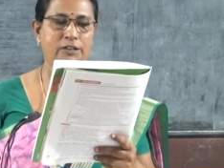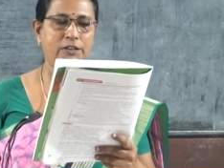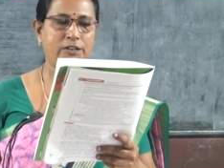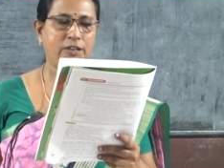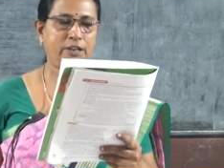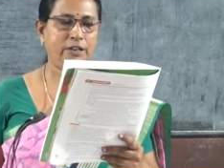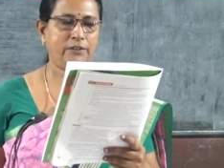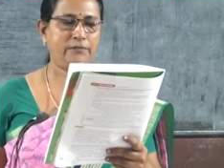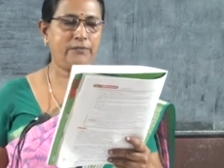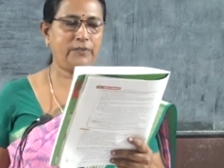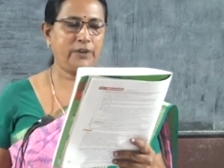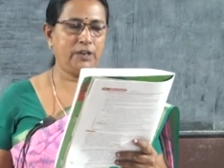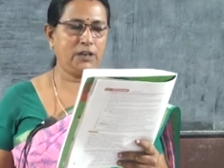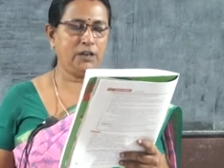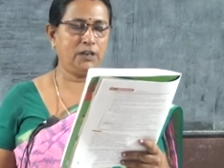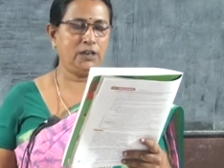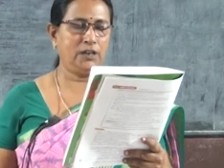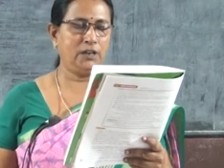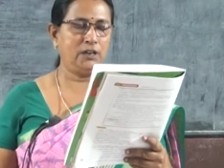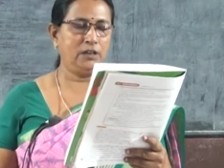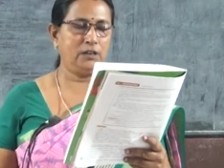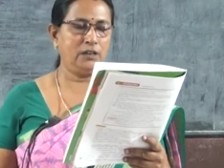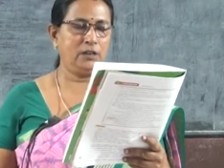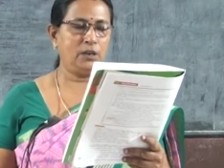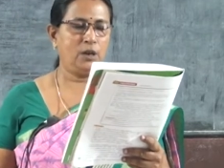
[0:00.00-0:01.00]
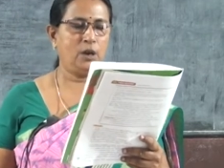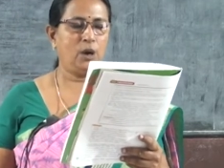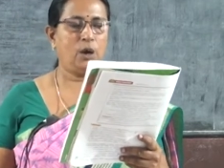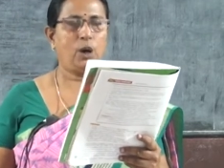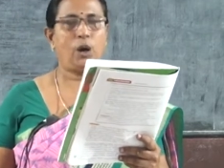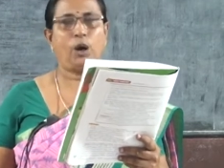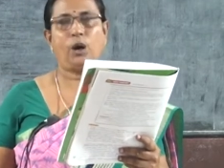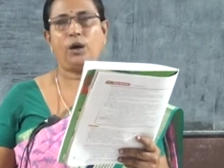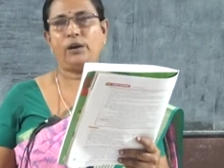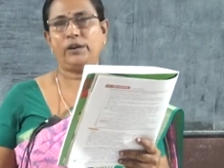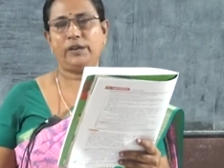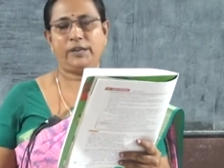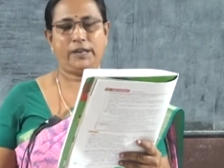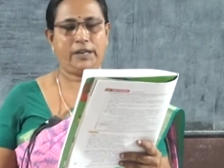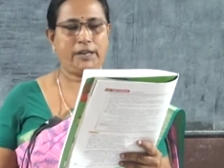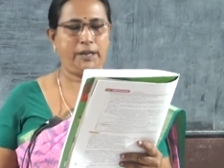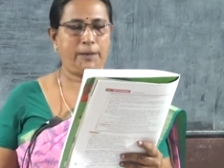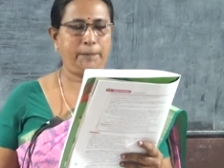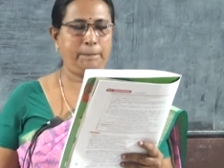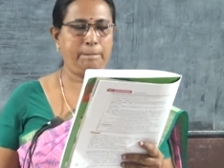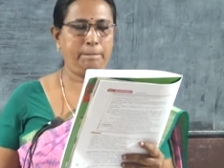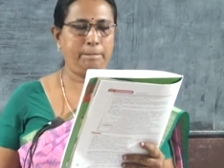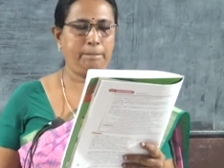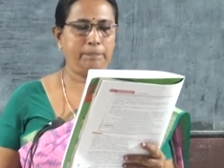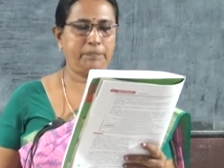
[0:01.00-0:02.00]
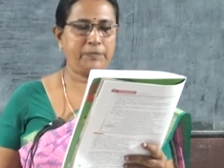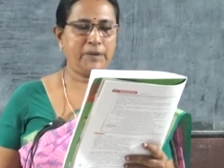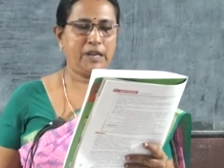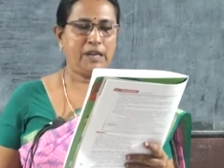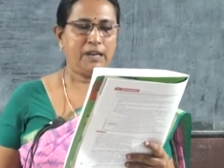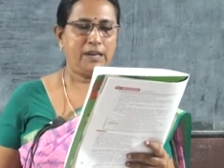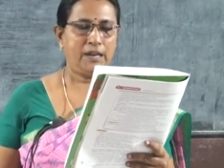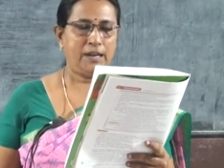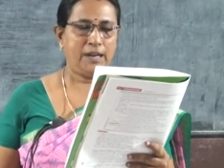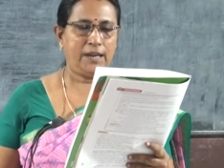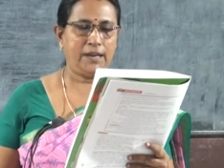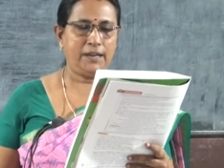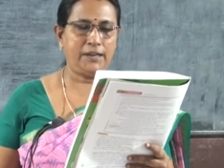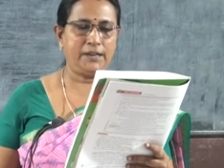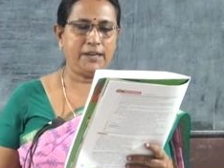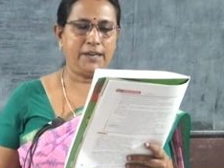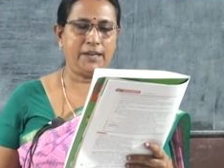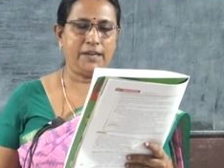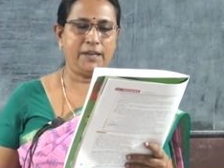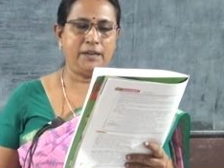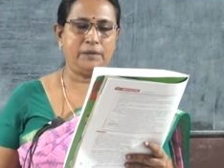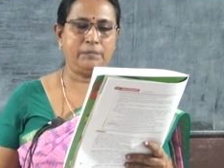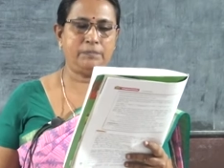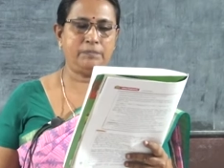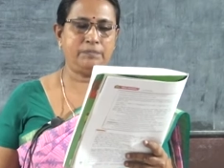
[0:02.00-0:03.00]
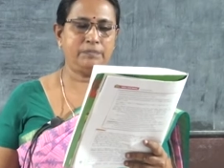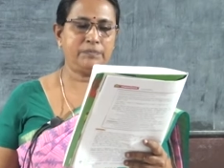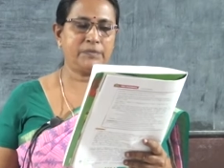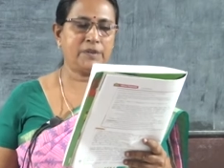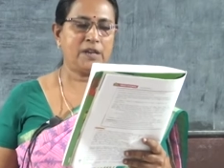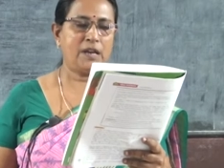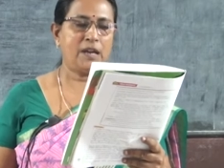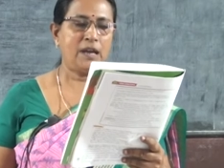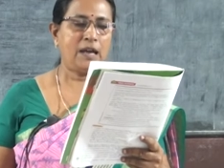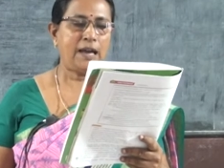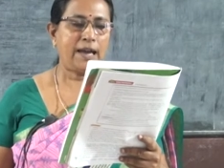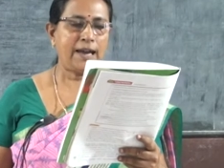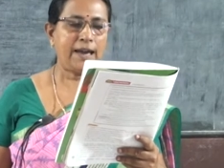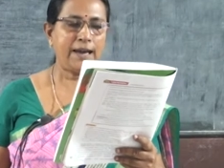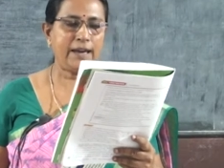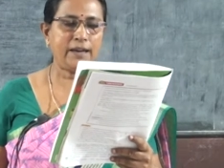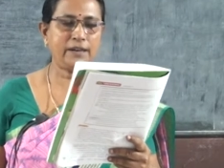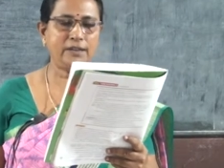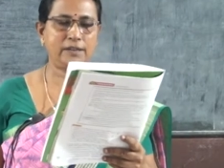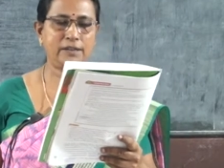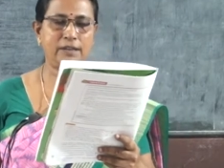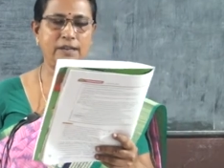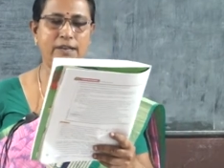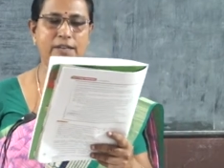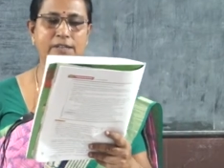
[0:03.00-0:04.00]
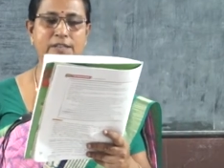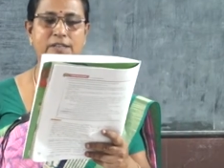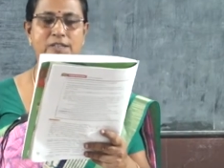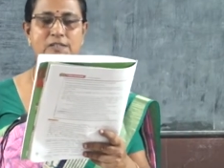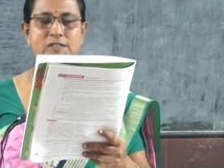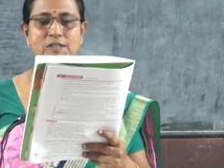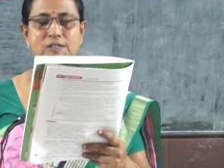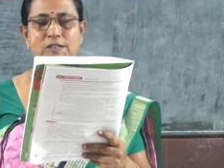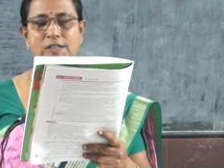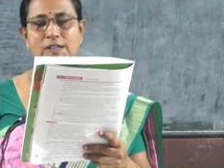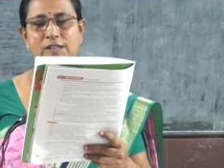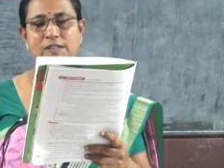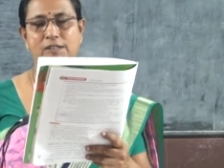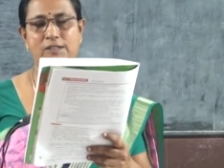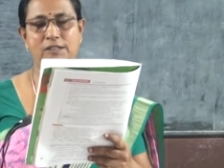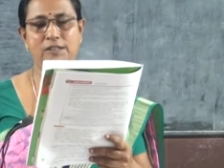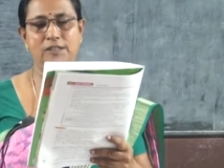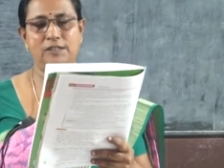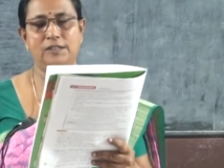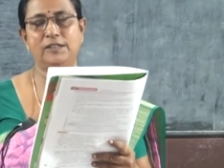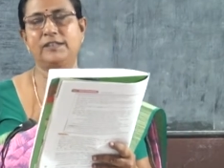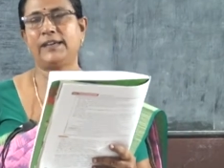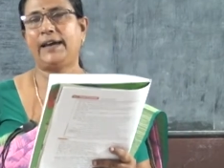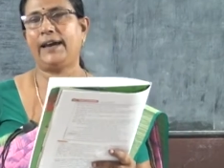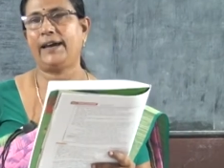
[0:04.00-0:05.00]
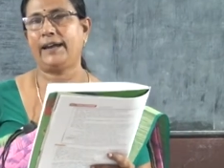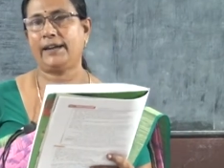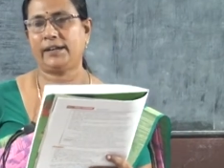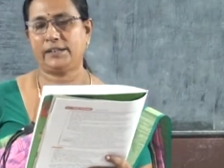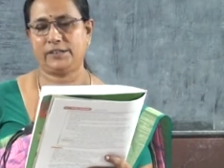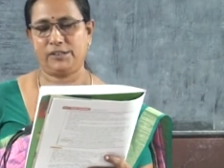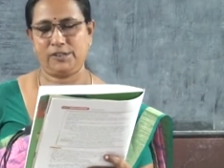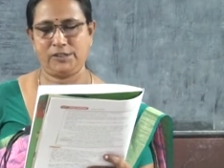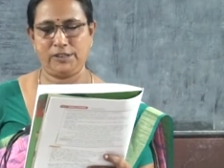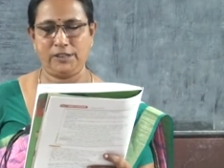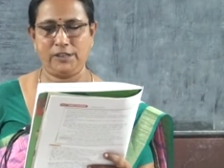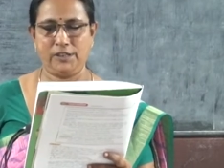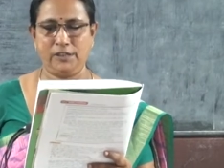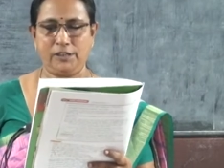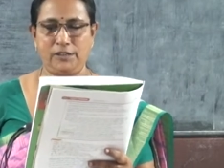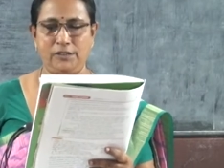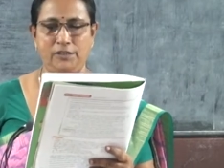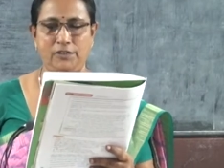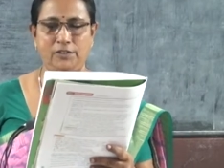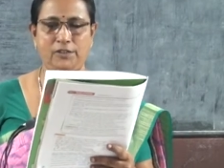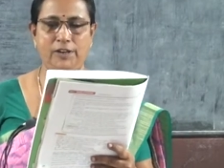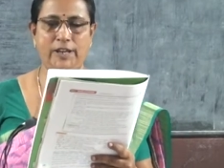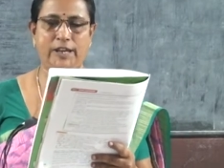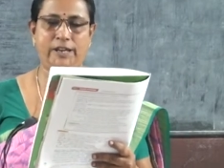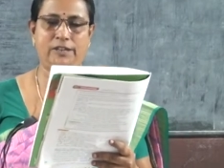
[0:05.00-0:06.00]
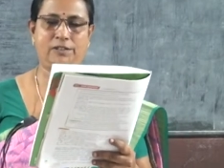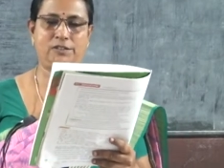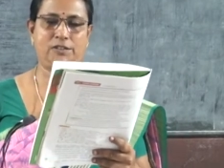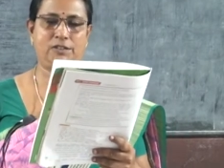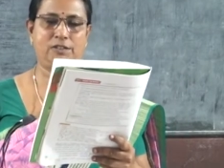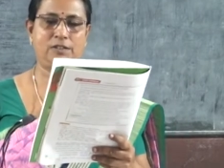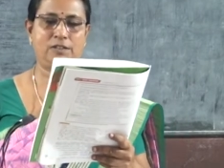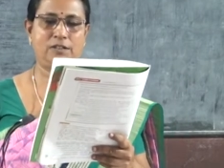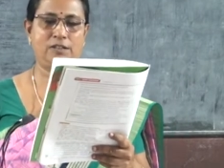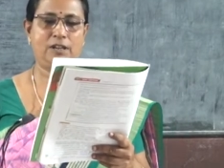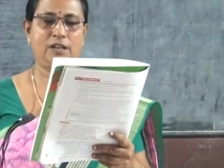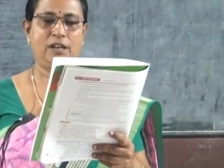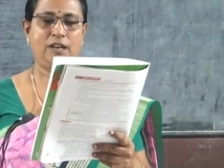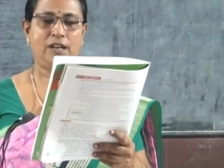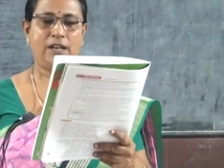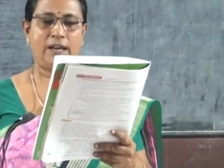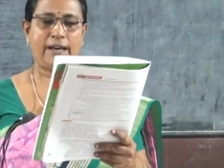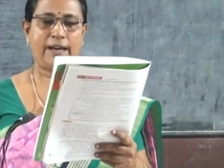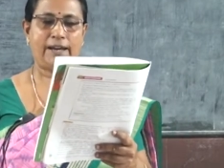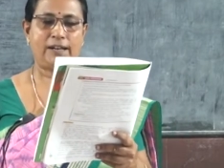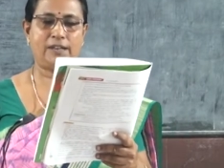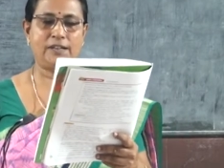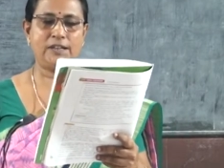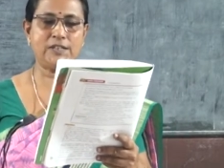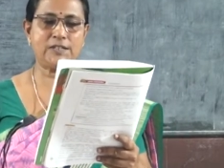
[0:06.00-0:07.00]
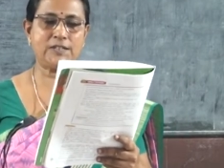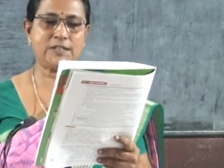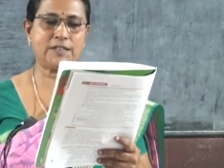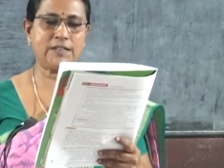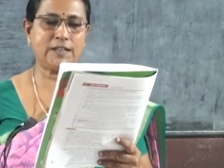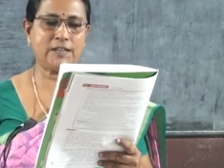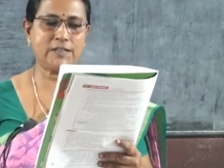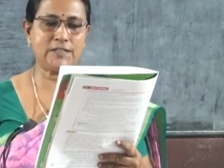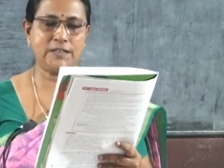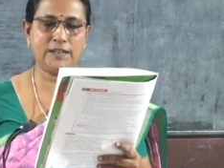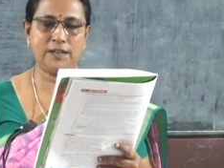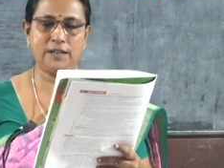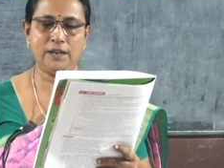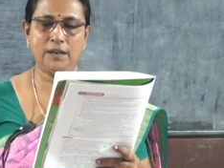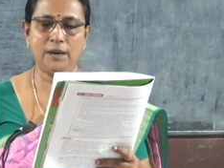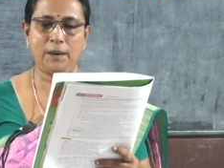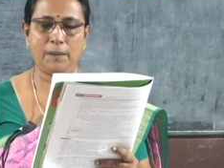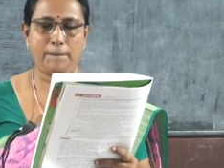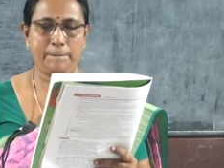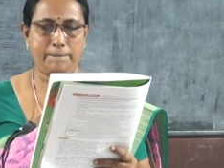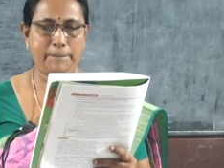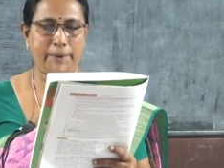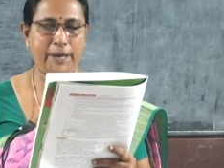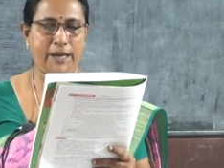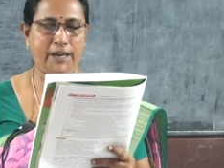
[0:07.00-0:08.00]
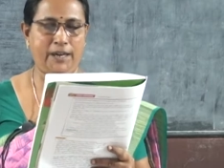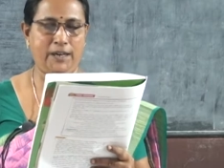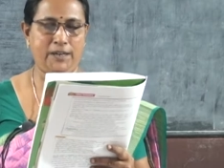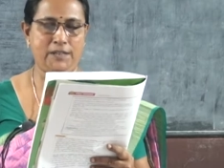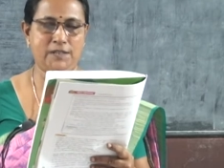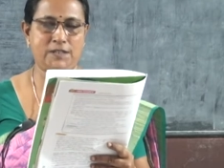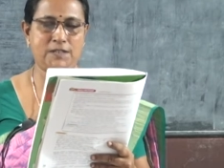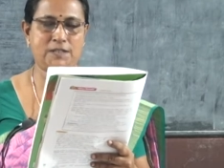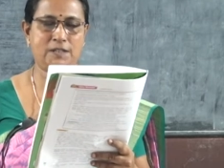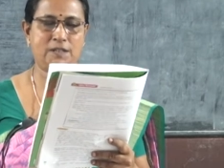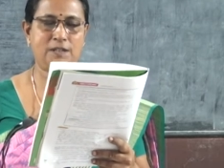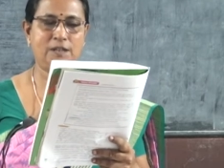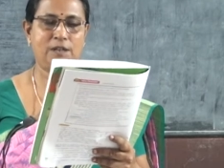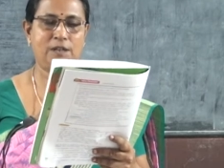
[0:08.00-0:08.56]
Give her or him a name and a distinct character trait, and discuss in pairs.